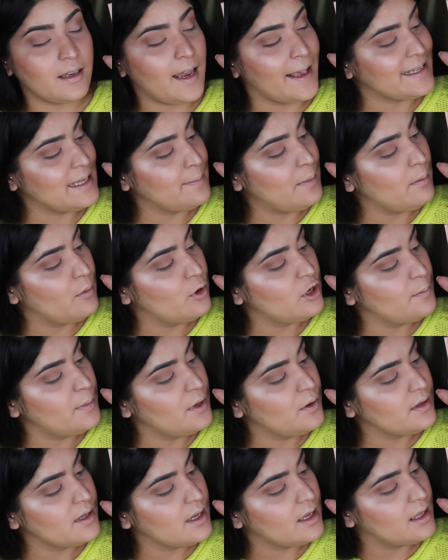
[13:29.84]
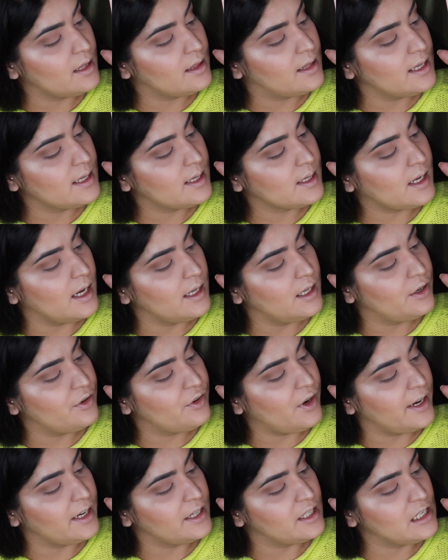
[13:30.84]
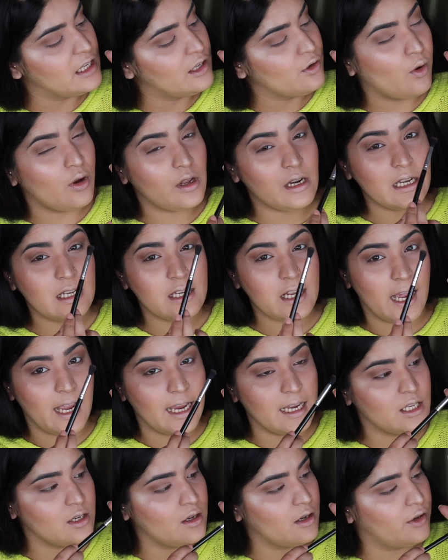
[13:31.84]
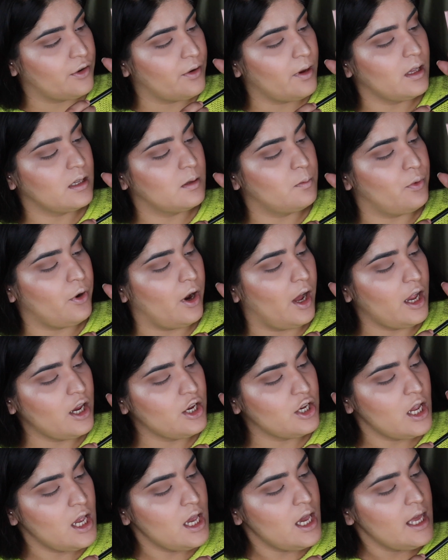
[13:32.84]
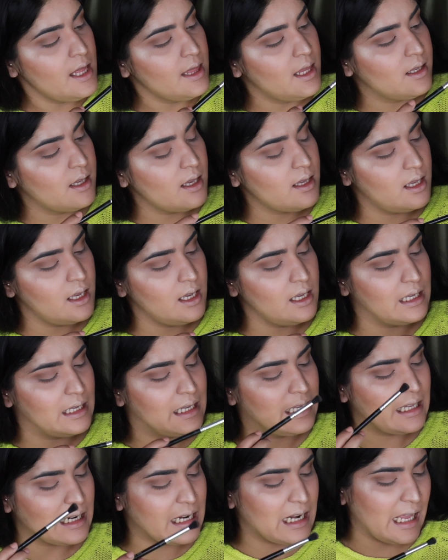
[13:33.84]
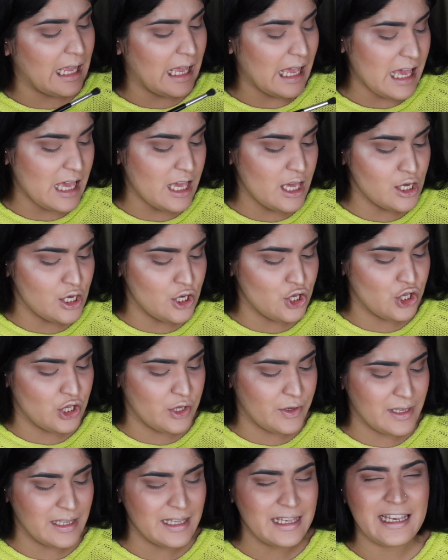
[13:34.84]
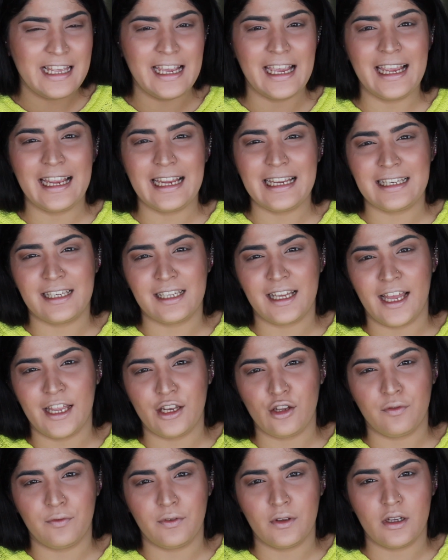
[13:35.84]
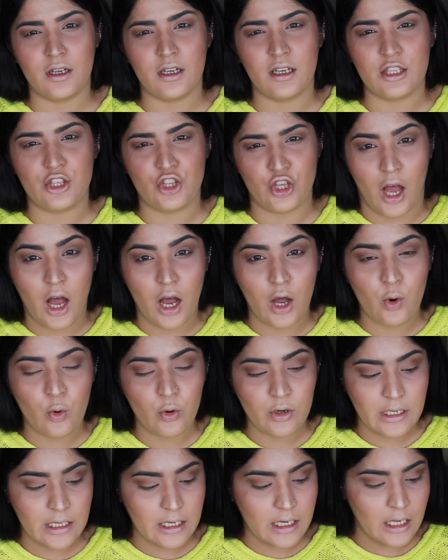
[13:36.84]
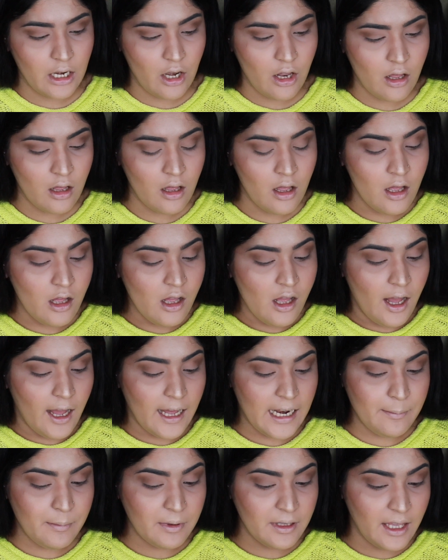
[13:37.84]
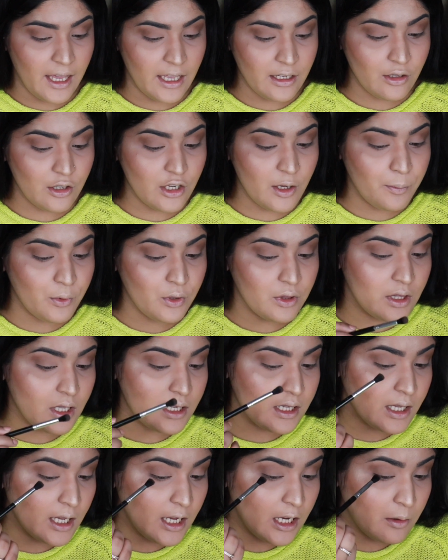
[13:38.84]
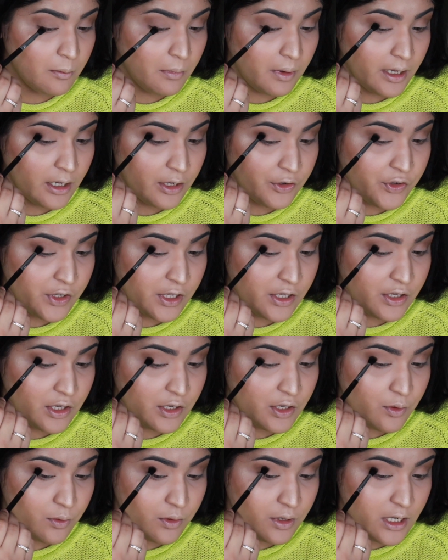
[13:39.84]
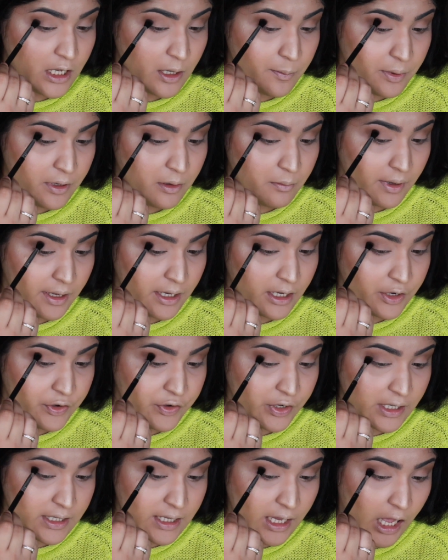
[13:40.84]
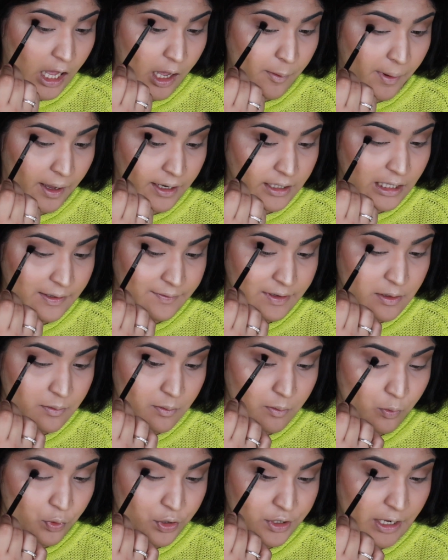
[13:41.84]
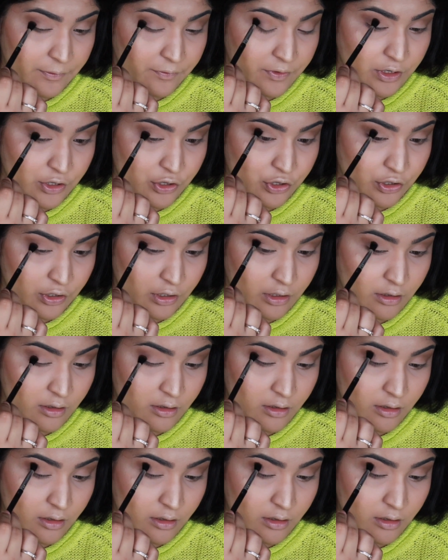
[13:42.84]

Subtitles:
Next up, I'm going to be using this color right here on a tighter crease brush. This is a grayish slate kind of a charcoal-y color, and I'm again going to put this in my crease just to deepen my crease up and give it more definition.